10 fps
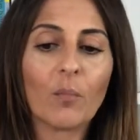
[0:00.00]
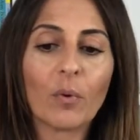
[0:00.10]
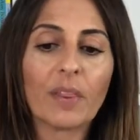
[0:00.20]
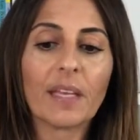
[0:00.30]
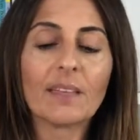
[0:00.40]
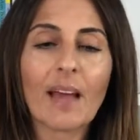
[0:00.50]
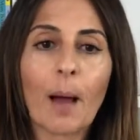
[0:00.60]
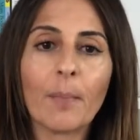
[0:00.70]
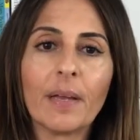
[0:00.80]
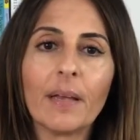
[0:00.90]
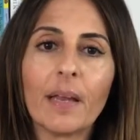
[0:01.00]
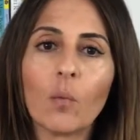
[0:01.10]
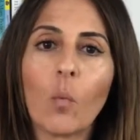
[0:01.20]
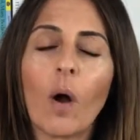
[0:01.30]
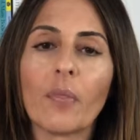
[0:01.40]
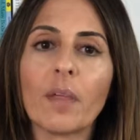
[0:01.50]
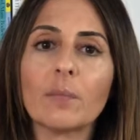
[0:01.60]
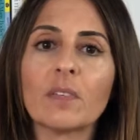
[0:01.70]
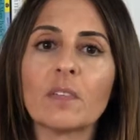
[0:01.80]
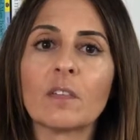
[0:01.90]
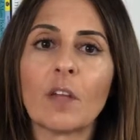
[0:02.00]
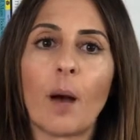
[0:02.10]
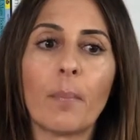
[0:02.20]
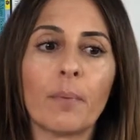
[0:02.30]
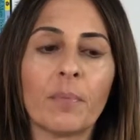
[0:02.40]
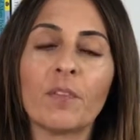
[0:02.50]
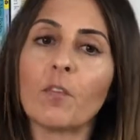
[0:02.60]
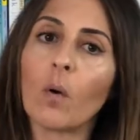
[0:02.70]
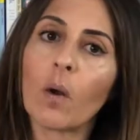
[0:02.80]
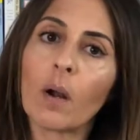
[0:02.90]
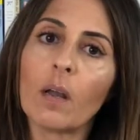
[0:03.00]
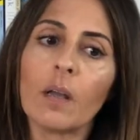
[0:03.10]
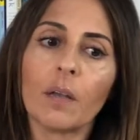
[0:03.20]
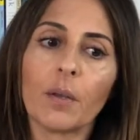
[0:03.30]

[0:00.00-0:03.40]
when things happen and want them to stop before,